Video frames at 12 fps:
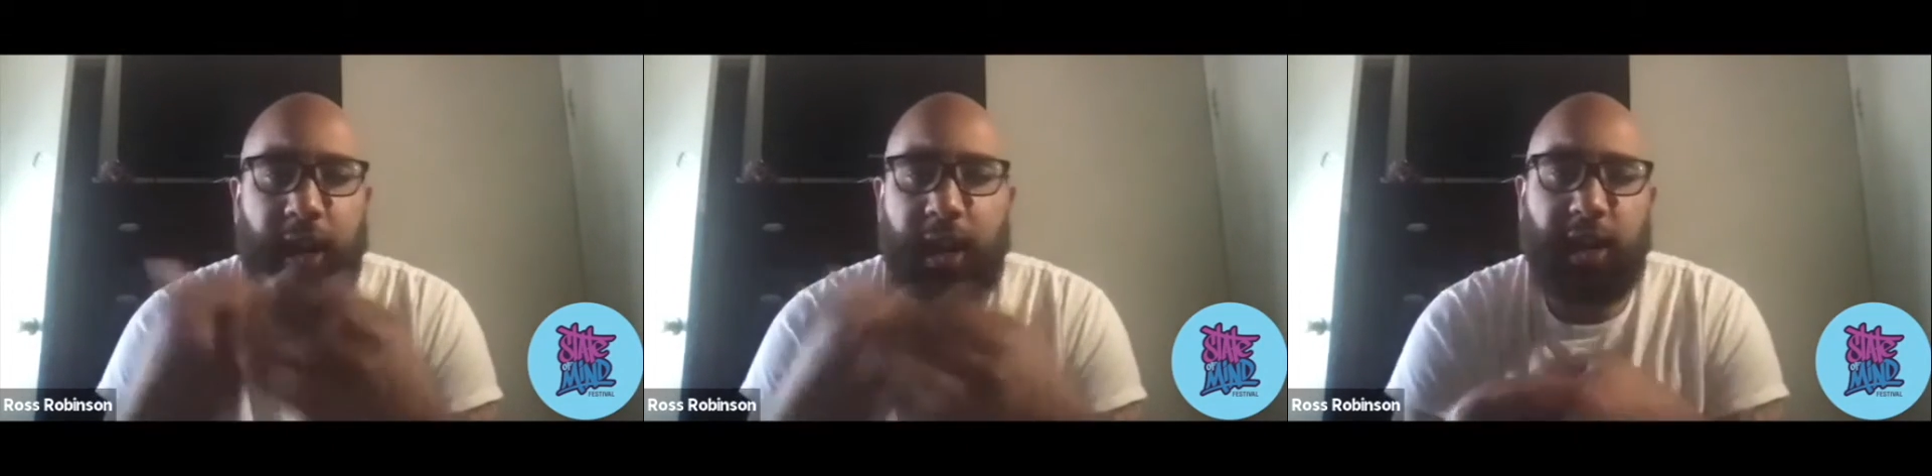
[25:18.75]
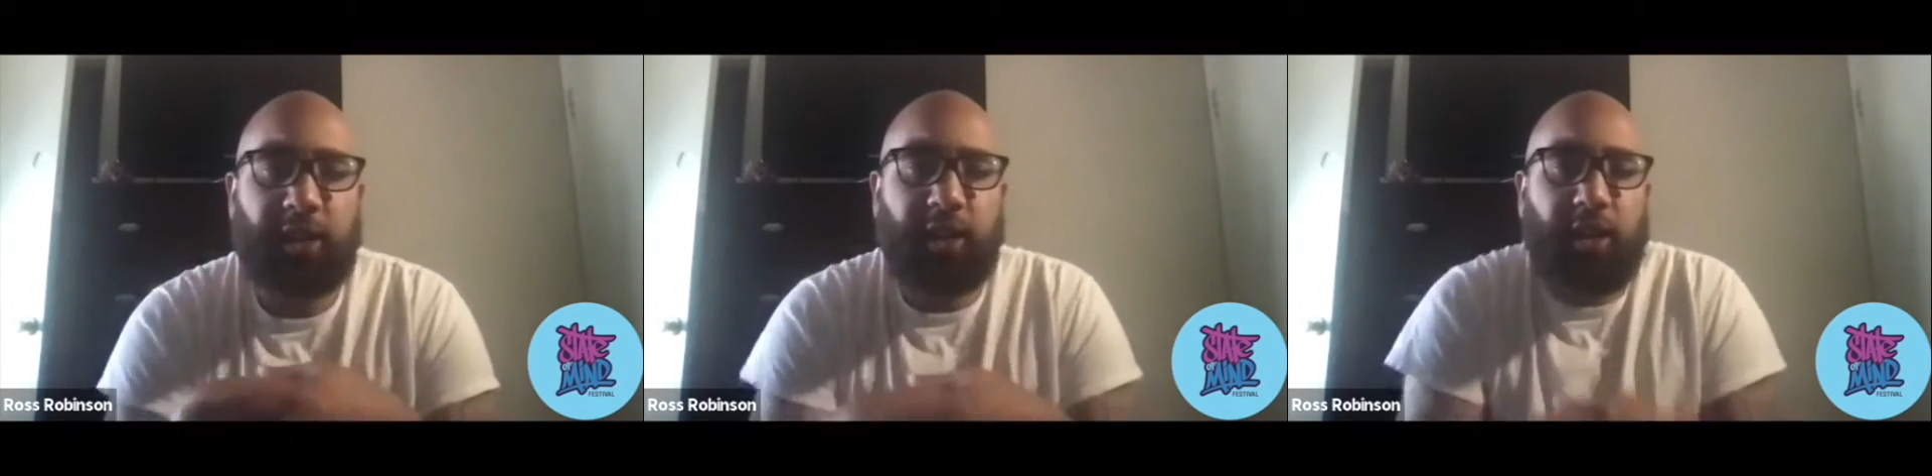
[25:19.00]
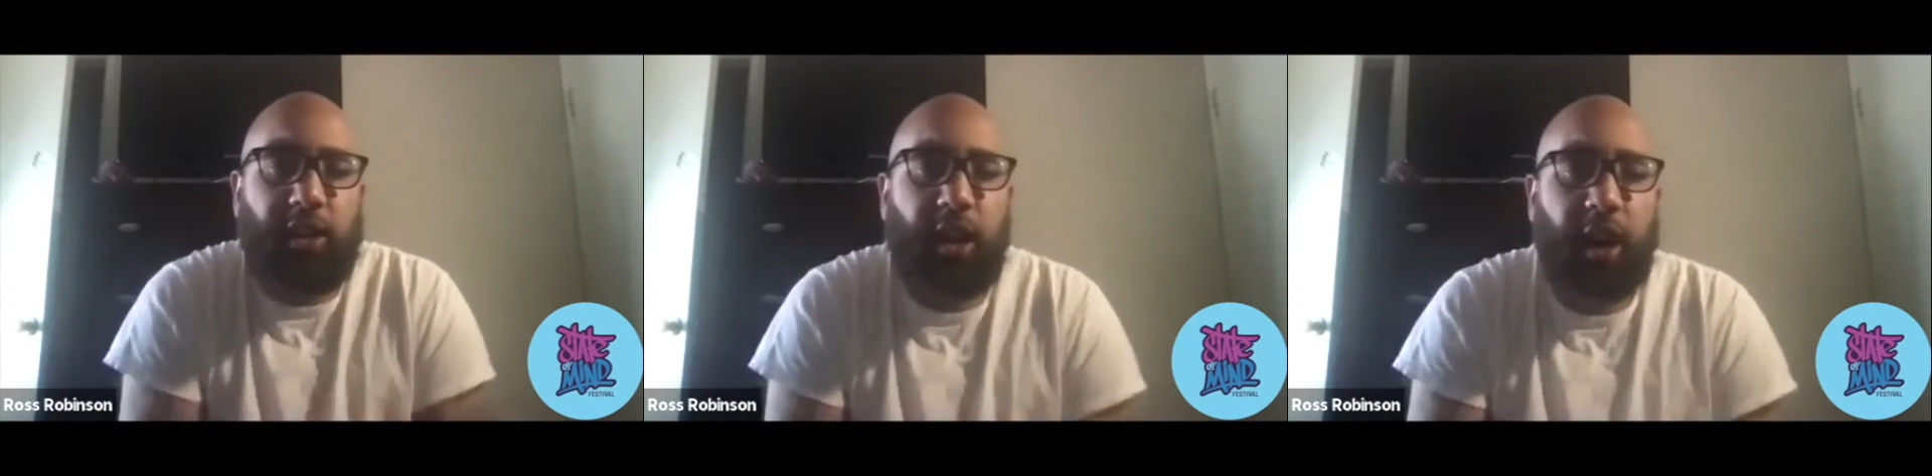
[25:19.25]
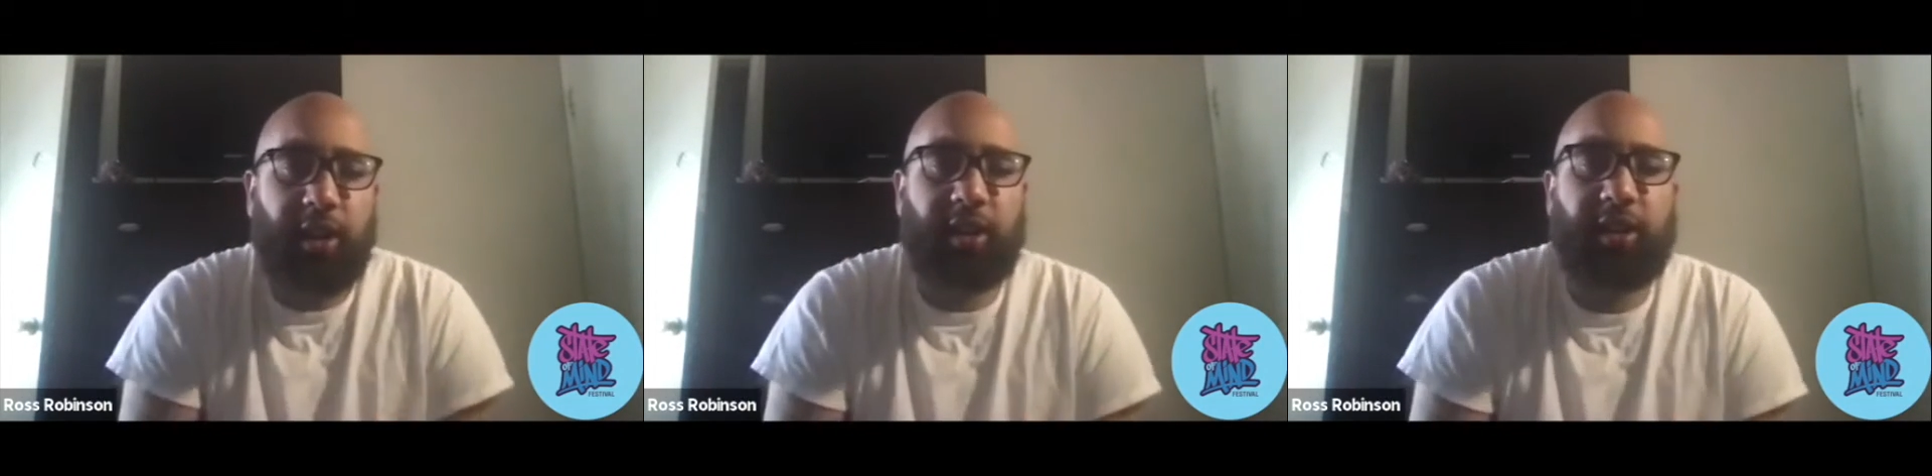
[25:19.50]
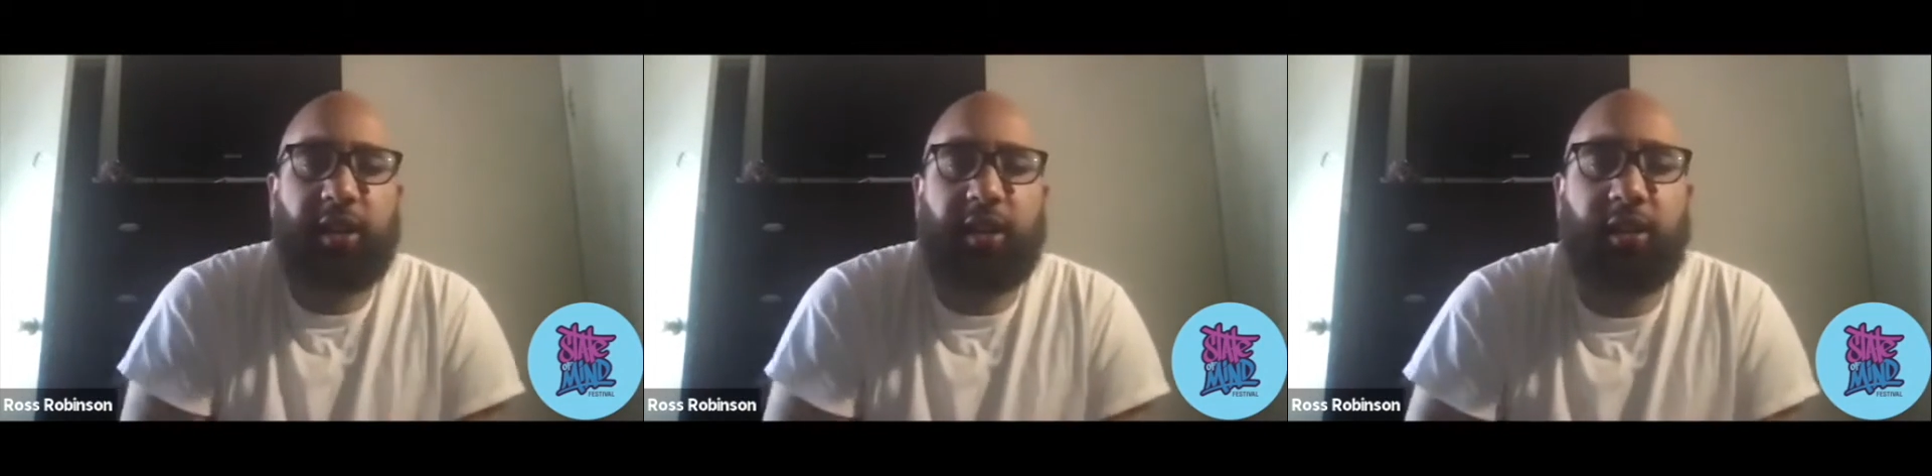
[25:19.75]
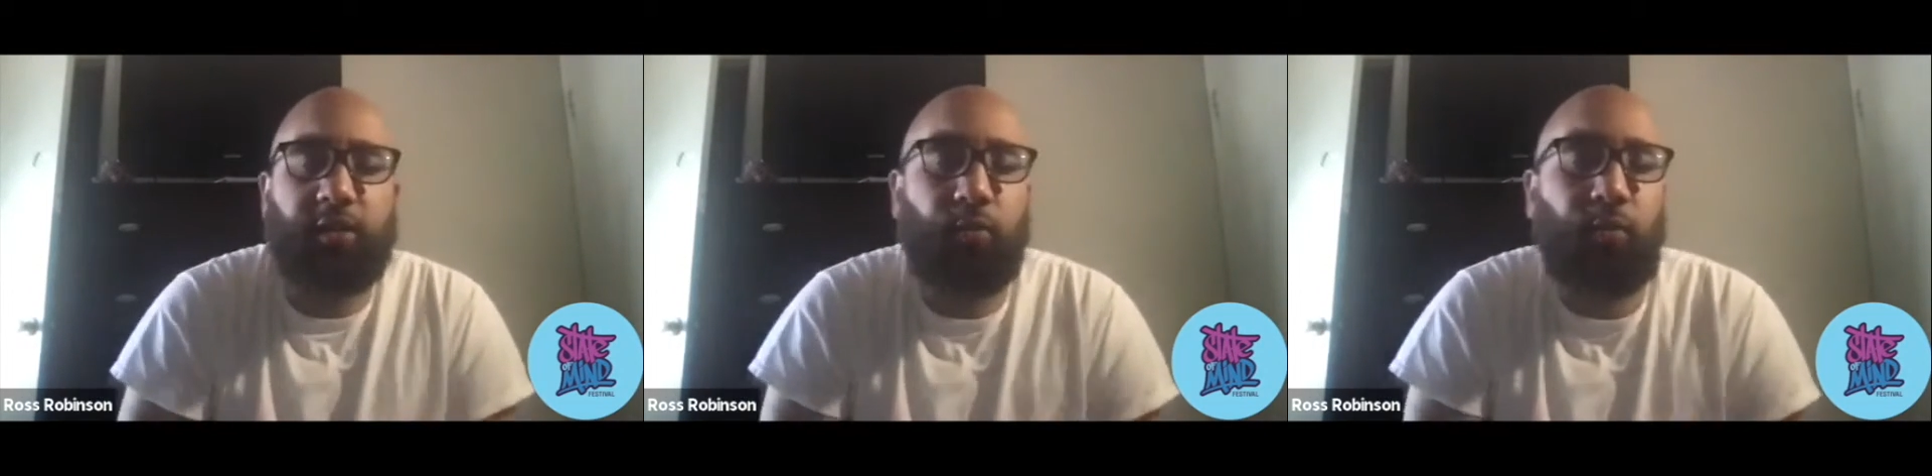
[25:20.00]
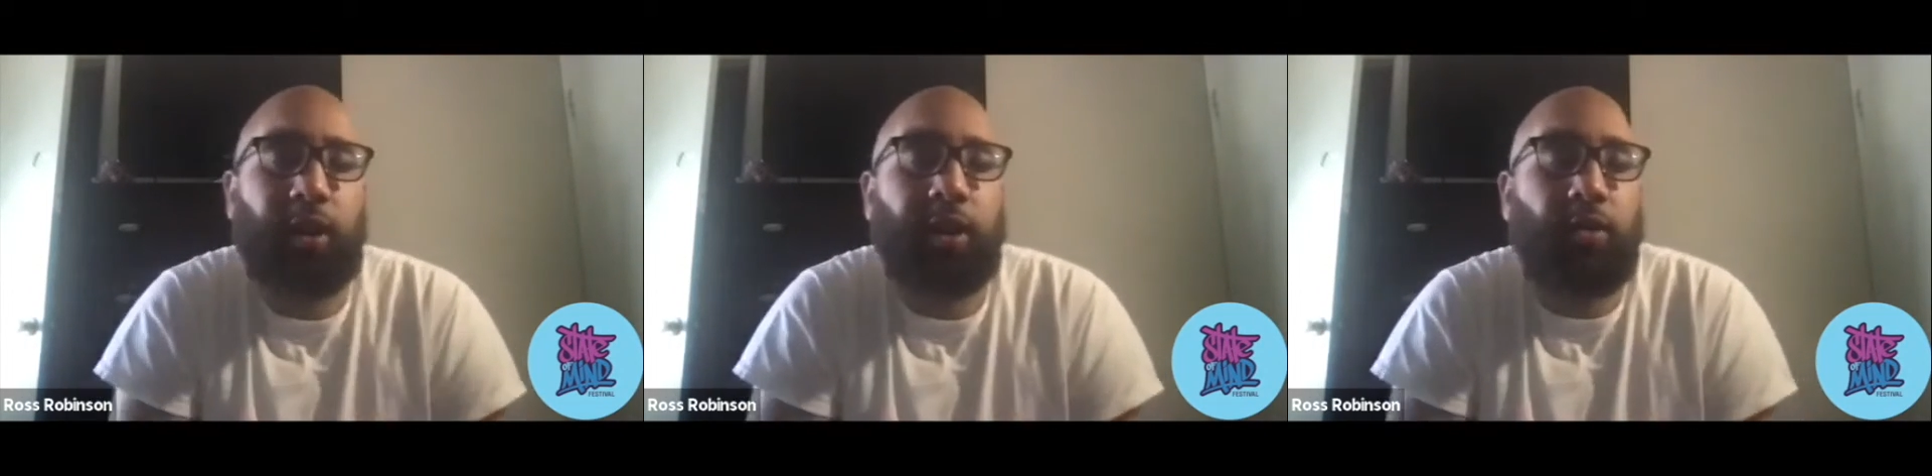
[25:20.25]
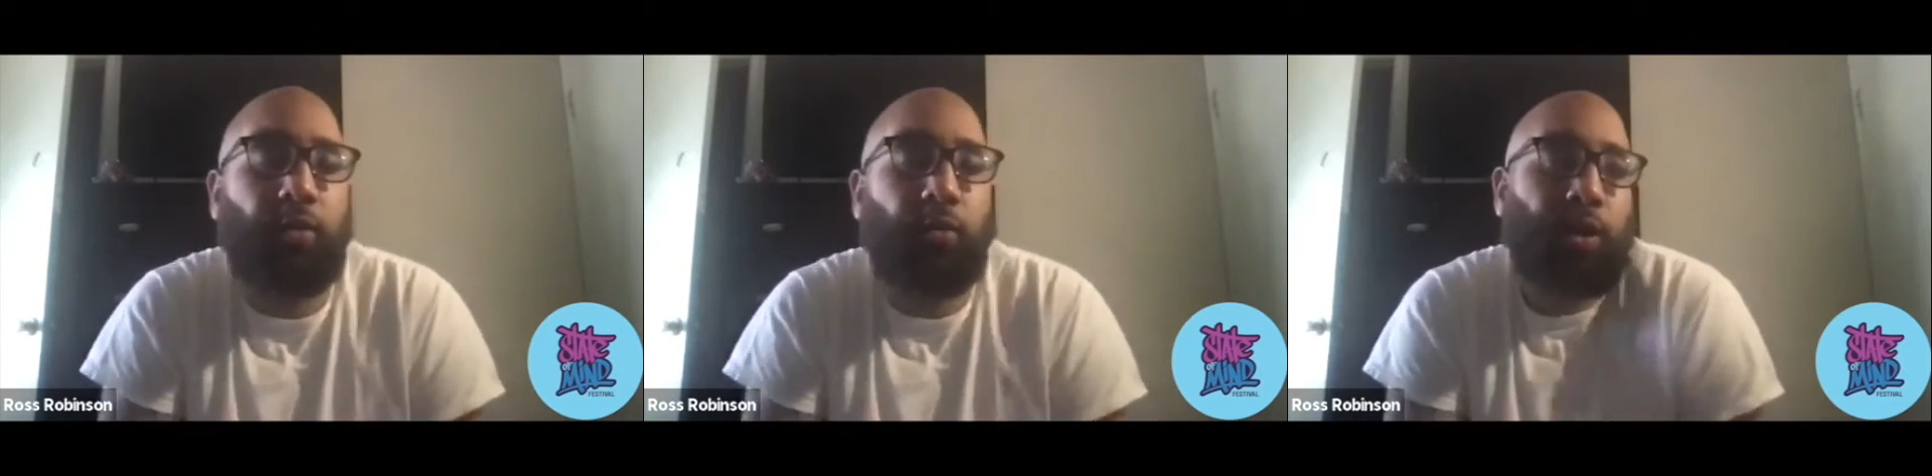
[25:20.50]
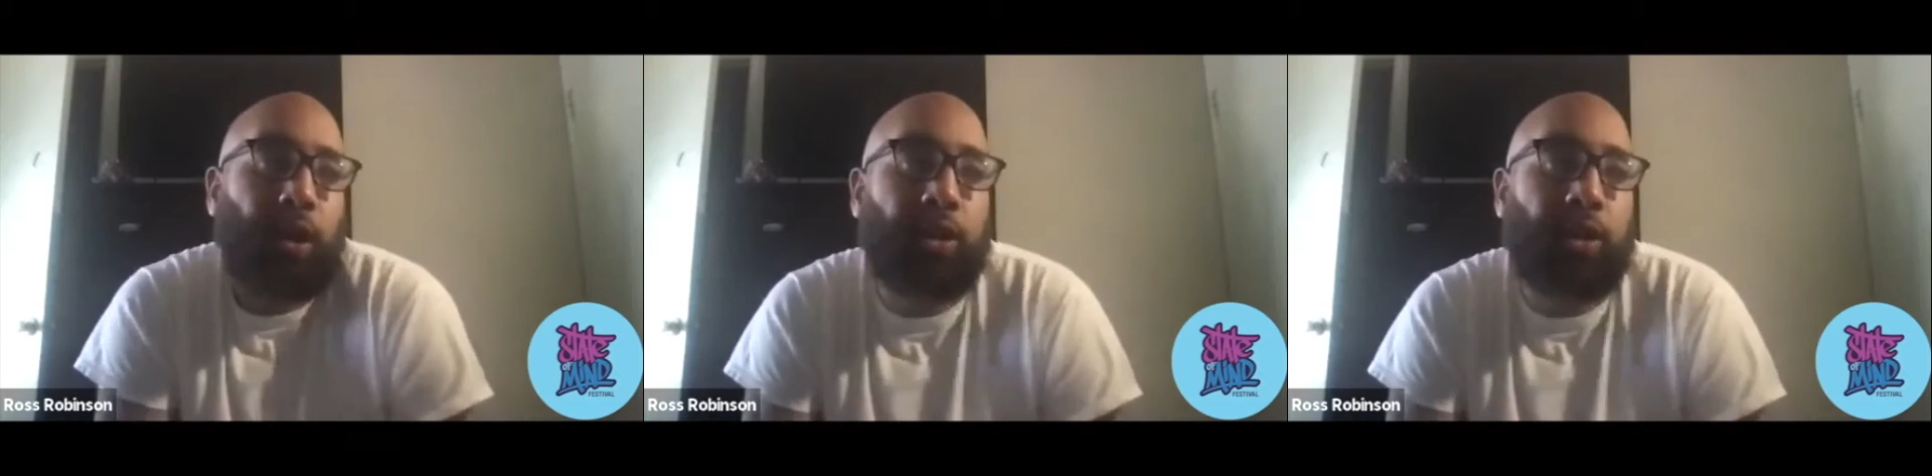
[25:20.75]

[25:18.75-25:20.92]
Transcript: is non existence when you when